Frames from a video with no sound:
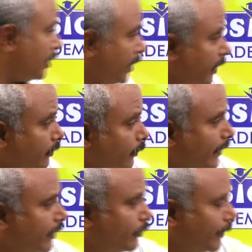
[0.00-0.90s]
NEET
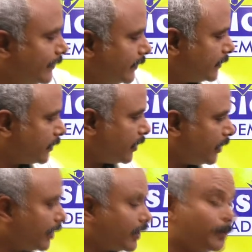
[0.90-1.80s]
2026
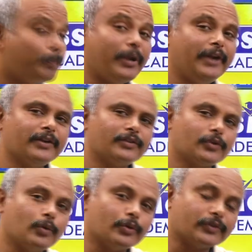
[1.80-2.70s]
repeater
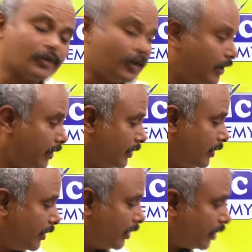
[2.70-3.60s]
scores,
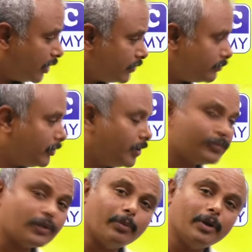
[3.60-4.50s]
English
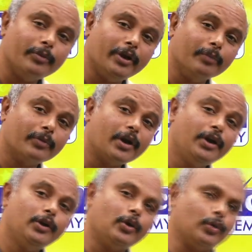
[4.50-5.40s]
medium, Tamil medium,
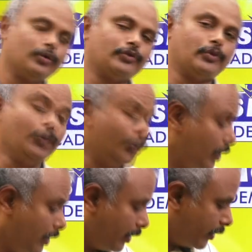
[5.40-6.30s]
two courses.